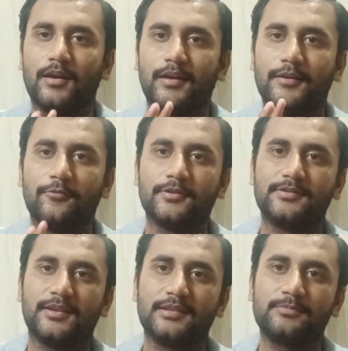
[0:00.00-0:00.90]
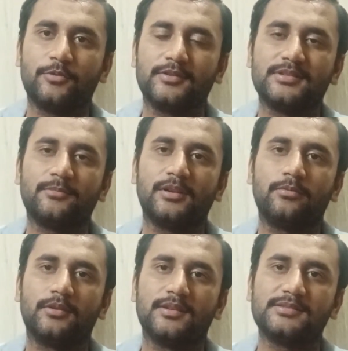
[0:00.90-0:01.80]
and he was the responsible
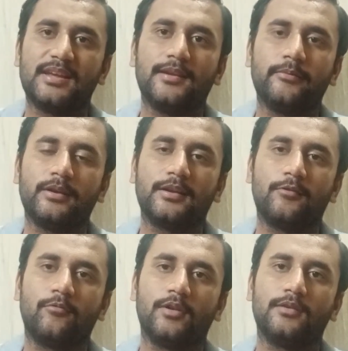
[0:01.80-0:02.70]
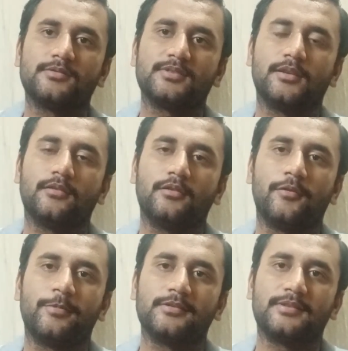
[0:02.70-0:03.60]
for the scientific revolution
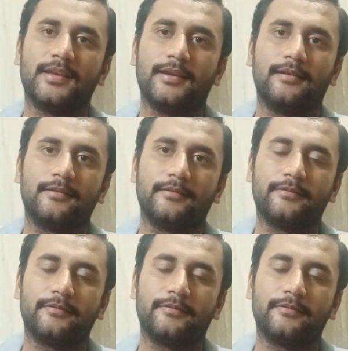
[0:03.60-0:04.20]
of his era.